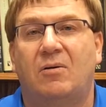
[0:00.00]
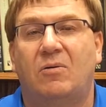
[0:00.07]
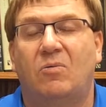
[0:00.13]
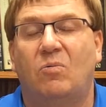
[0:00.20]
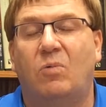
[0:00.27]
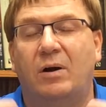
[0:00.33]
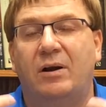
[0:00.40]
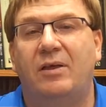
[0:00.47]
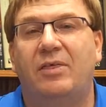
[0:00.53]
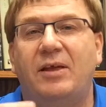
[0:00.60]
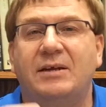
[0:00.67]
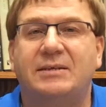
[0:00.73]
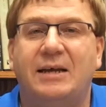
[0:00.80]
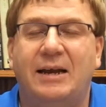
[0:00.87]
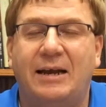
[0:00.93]
one of the
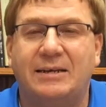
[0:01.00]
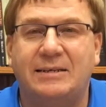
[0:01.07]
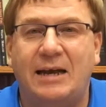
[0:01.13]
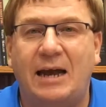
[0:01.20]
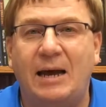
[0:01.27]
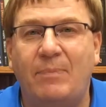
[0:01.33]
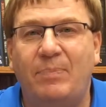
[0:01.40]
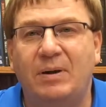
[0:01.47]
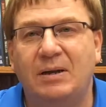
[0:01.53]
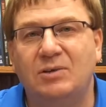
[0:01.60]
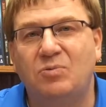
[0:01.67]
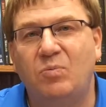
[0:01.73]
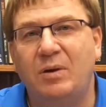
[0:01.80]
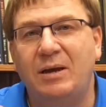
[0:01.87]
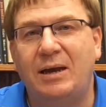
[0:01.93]
things that has happened
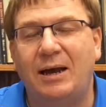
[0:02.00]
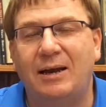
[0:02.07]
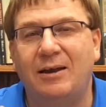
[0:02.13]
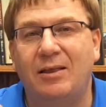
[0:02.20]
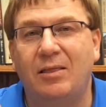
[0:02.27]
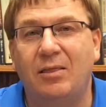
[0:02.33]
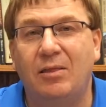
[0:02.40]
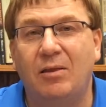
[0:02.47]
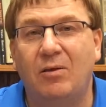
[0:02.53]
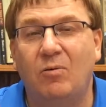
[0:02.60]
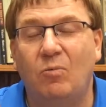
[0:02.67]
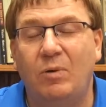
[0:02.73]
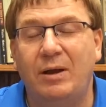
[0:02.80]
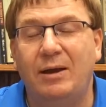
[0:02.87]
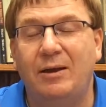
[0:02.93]
is we
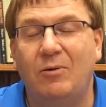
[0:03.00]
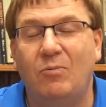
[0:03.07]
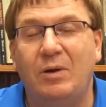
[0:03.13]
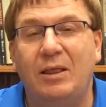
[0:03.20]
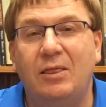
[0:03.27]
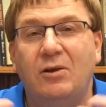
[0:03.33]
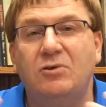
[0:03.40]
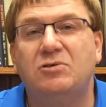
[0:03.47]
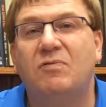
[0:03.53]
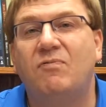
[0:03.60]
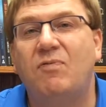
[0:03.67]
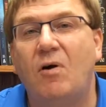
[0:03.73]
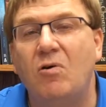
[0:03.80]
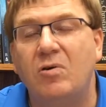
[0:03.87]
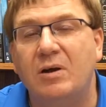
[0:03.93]
lose
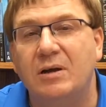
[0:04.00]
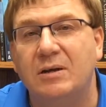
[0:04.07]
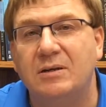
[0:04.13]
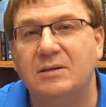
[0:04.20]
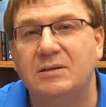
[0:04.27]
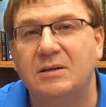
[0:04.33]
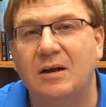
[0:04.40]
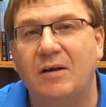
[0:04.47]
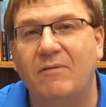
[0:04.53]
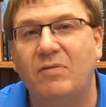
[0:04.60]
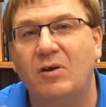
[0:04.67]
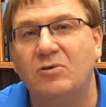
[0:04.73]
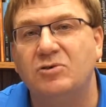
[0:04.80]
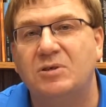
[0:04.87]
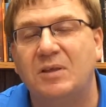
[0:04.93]
focus of
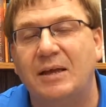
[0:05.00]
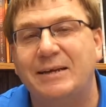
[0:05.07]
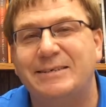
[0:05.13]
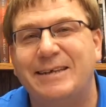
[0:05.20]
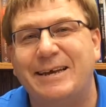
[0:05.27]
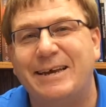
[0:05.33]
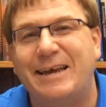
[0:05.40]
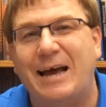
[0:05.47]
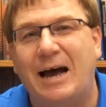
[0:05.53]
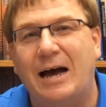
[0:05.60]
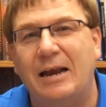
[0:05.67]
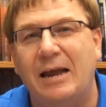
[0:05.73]
those things that God